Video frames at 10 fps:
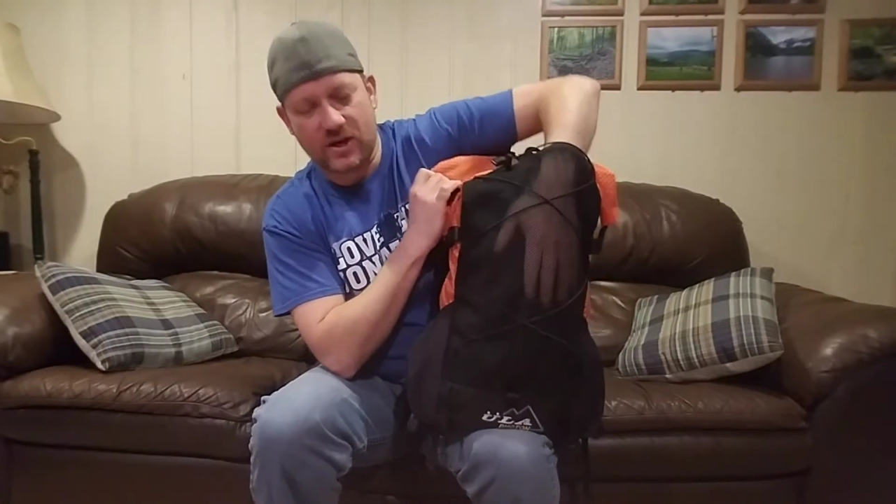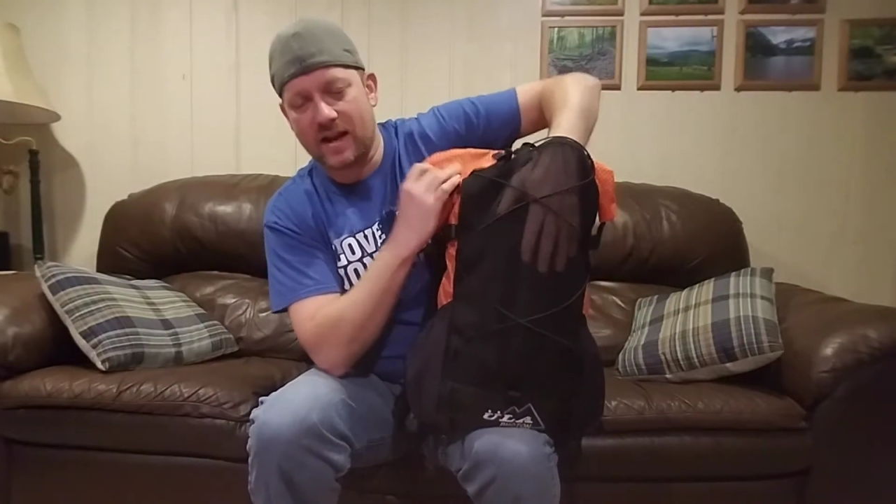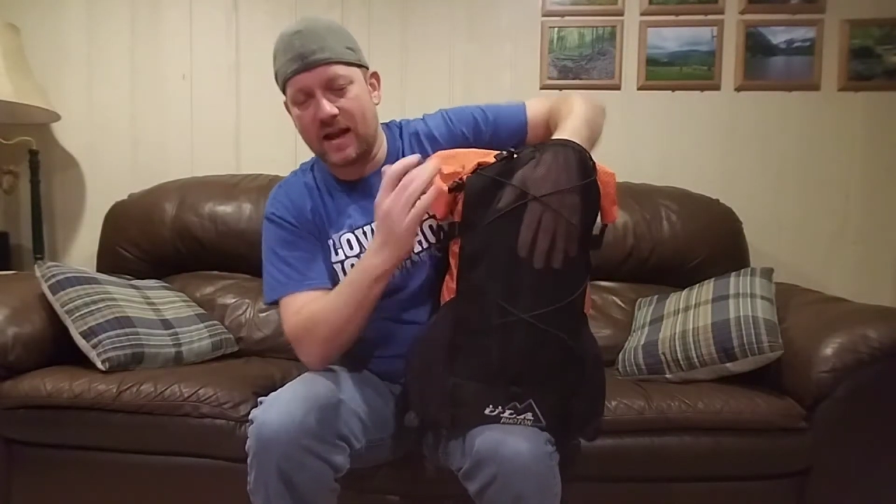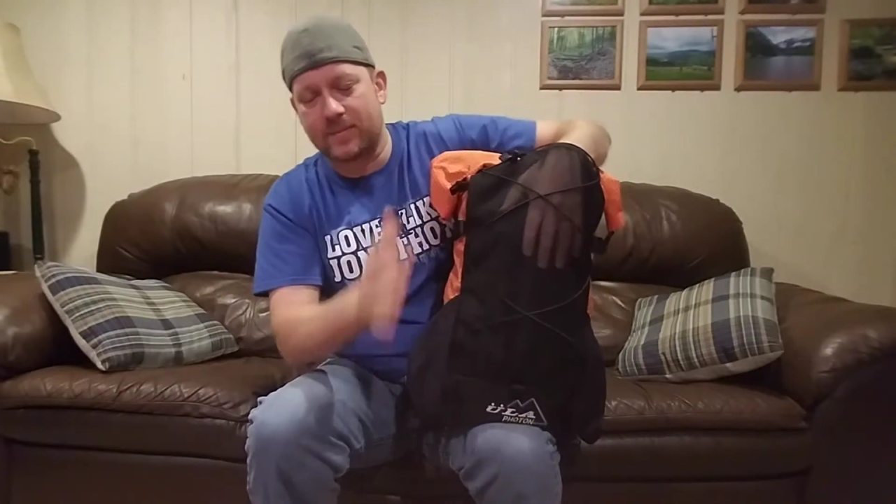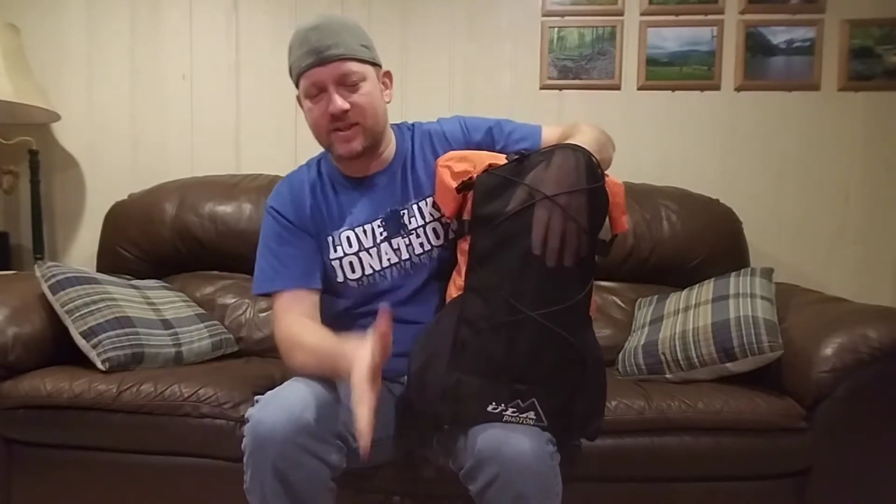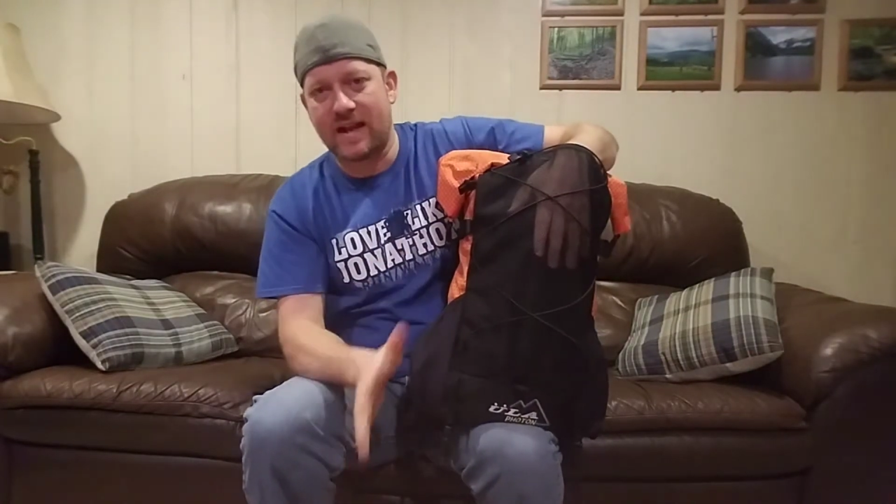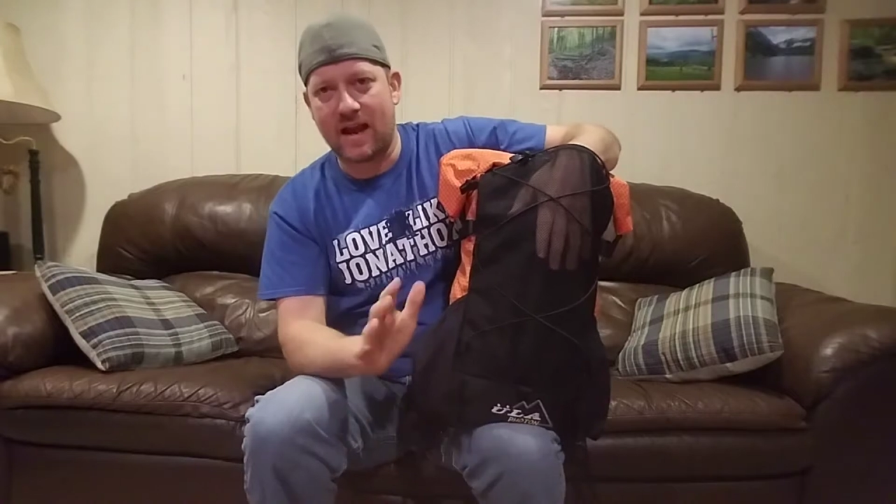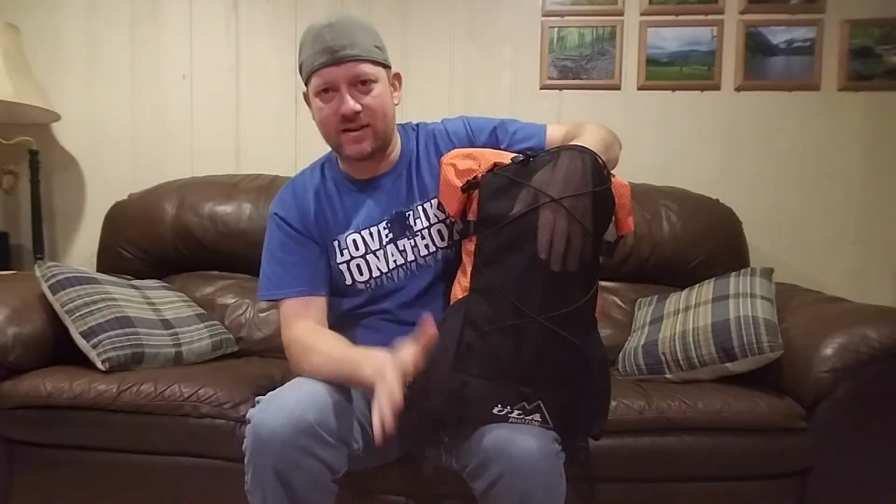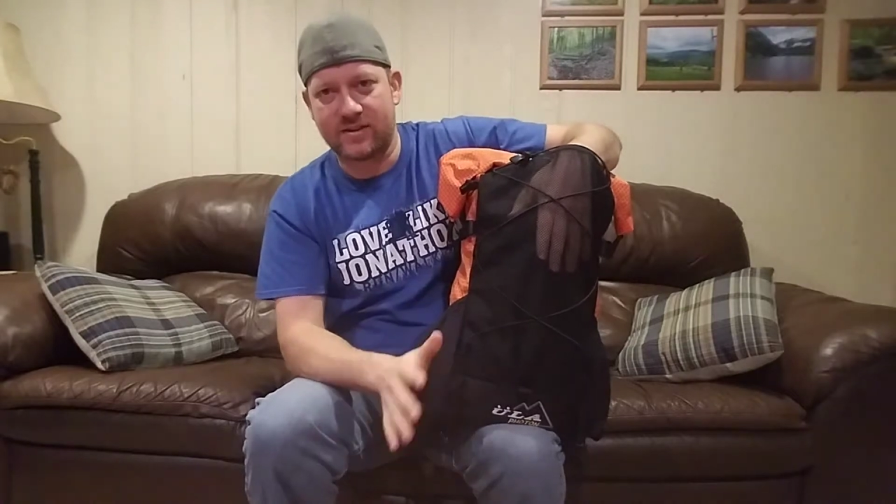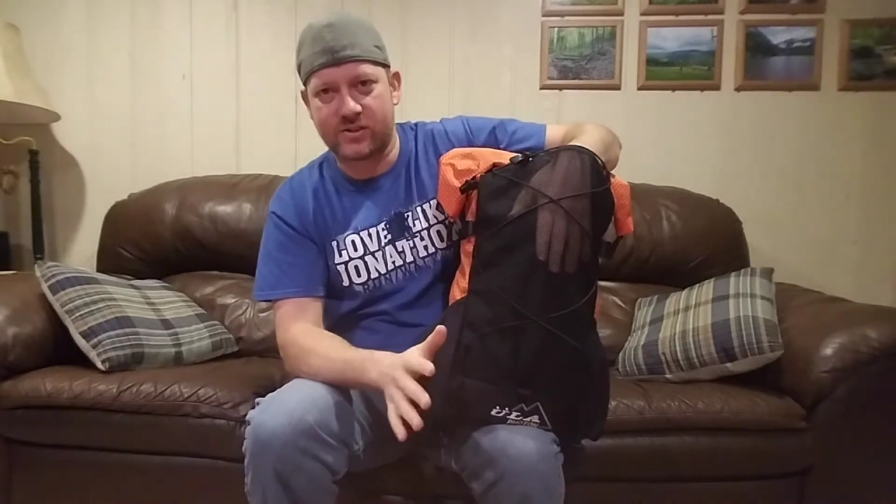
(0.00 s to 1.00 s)
i opted
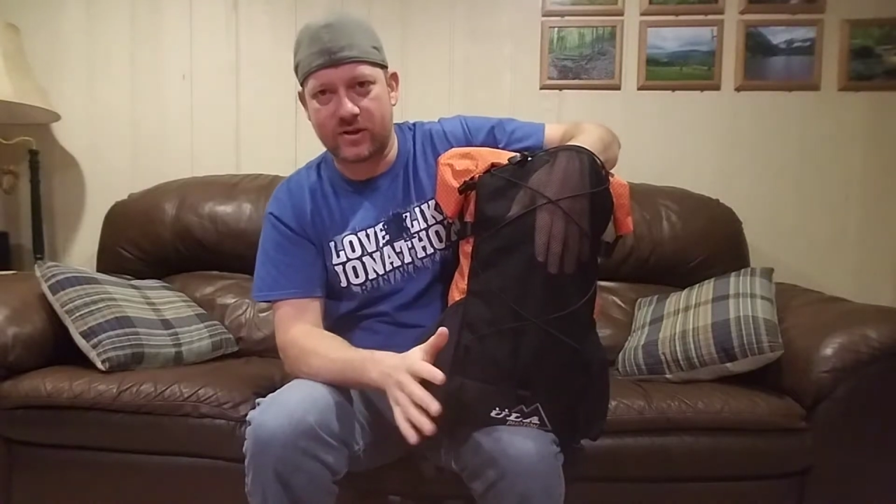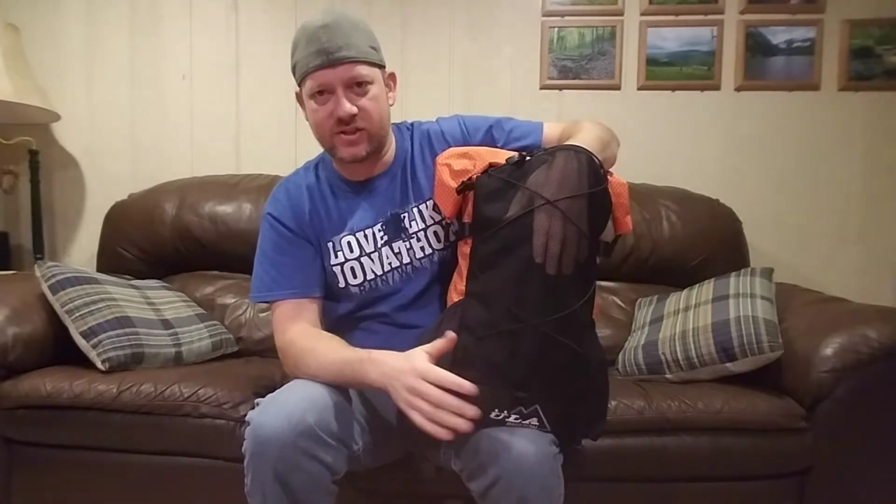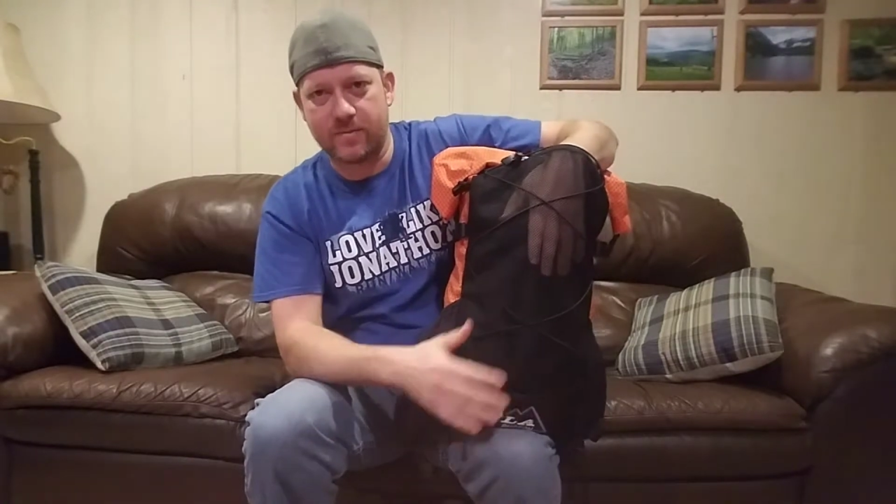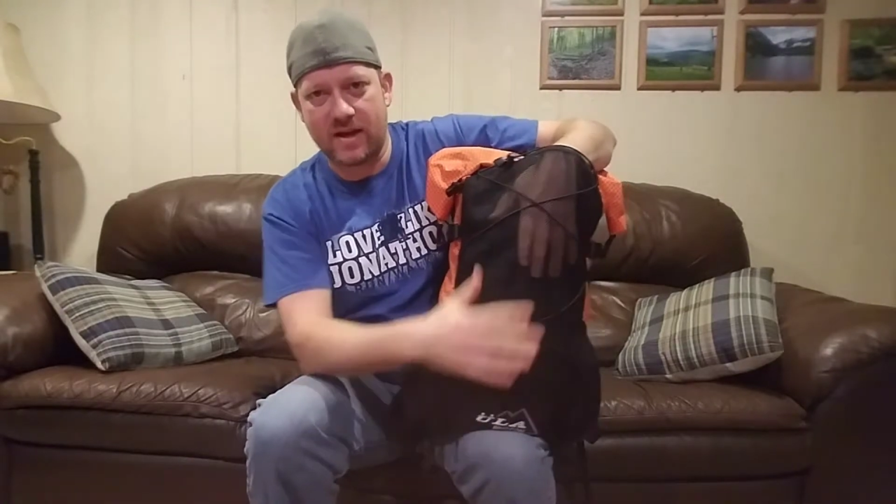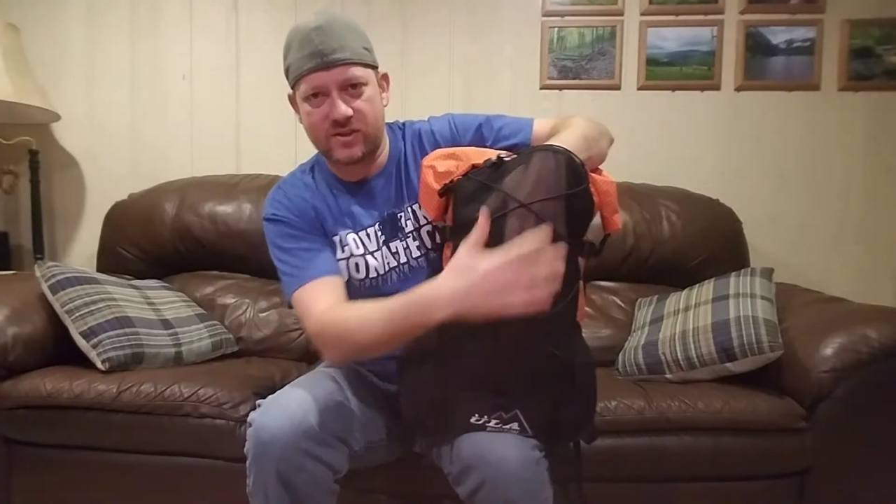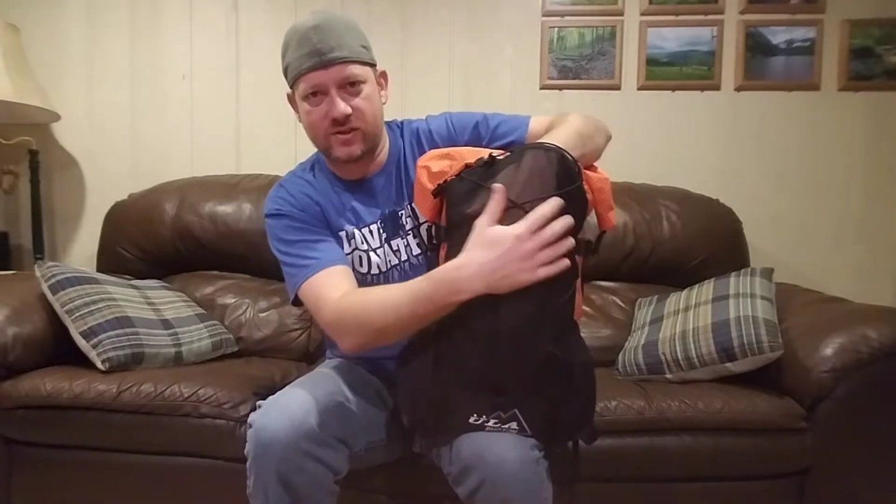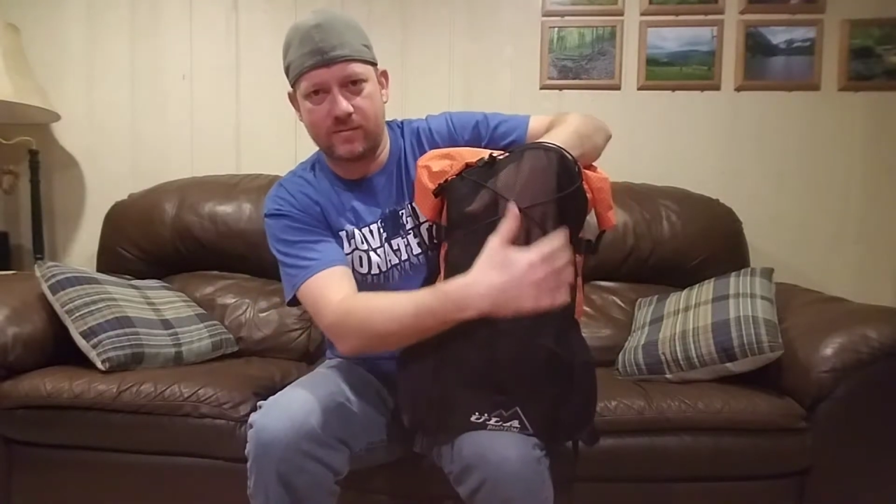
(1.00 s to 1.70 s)
out of the stretchy mesh,